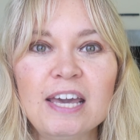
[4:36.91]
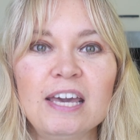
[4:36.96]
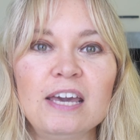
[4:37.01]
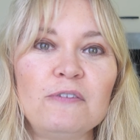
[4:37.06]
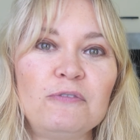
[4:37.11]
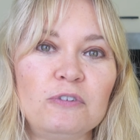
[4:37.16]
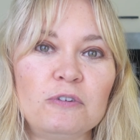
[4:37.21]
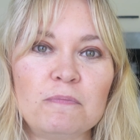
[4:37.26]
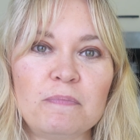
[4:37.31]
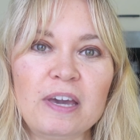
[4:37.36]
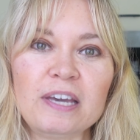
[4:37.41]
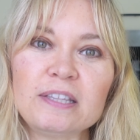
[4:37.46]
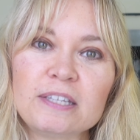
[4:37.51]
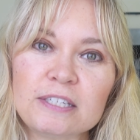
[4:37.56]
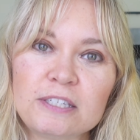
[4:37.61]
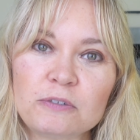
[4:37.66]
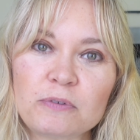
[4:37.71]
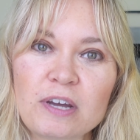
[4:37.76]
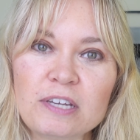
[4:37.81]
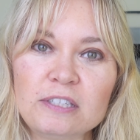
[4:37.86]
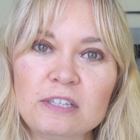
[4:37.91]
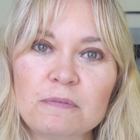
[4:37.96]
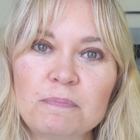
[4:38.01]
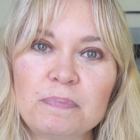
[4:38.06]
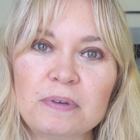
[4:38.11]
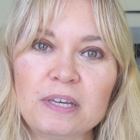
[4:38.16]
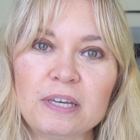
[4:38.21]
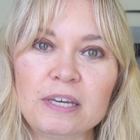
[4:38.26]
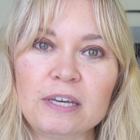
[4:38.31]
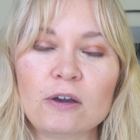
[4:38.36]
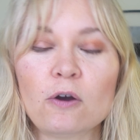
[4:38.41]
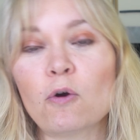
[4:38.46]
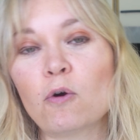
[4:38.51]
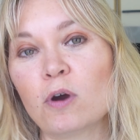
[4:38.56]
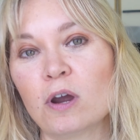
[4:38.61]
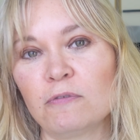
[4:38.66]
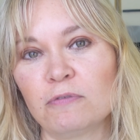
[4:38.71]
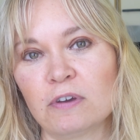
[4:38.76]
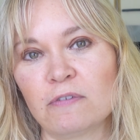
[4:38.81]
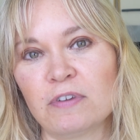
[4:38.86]
If you make this recipe
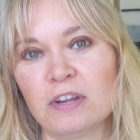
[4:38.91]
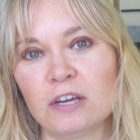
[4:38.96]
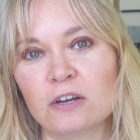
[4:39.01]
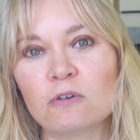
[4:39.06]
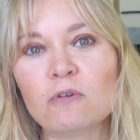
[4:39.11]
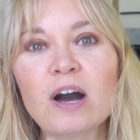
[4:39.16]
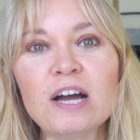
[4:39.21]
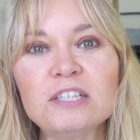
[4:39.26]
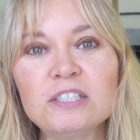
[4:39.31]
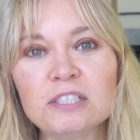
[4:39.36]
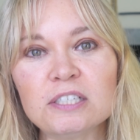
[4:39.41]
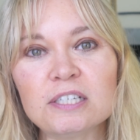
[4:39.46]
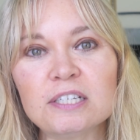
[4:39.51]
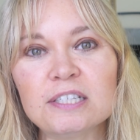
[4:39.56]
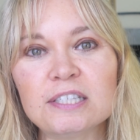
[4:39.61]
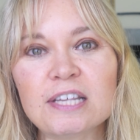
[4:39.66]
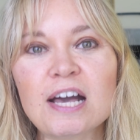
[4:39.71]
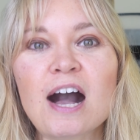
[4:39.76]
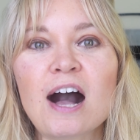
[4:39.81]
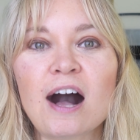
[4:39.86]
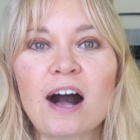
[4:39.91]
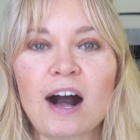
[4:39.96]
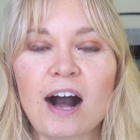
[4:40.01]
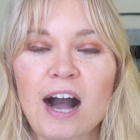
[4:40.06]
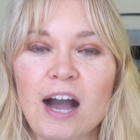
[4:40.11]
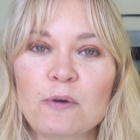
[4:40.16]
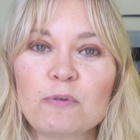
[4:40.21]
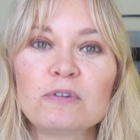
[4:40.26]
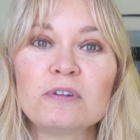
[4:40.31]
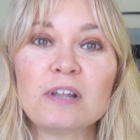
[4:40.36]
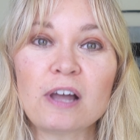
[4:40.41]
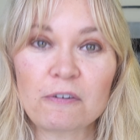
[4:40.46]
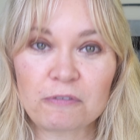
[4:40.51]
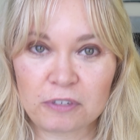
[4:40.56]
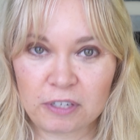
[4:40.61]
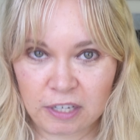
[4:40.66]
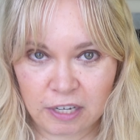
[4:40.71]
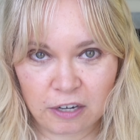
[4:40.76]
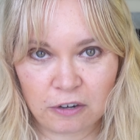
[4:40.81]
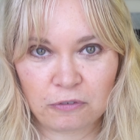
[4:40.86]
or if you have any questions, I would love
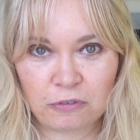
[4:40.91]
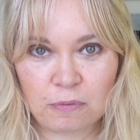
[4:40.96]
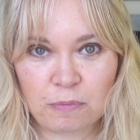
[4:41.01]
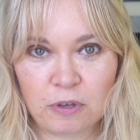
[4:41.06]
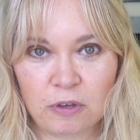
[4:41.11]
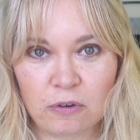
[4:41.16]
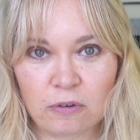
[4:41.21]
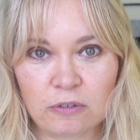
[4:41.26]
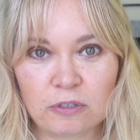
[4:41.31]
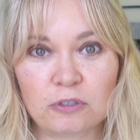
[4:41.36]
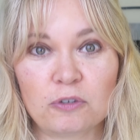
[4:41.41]
to hear from you.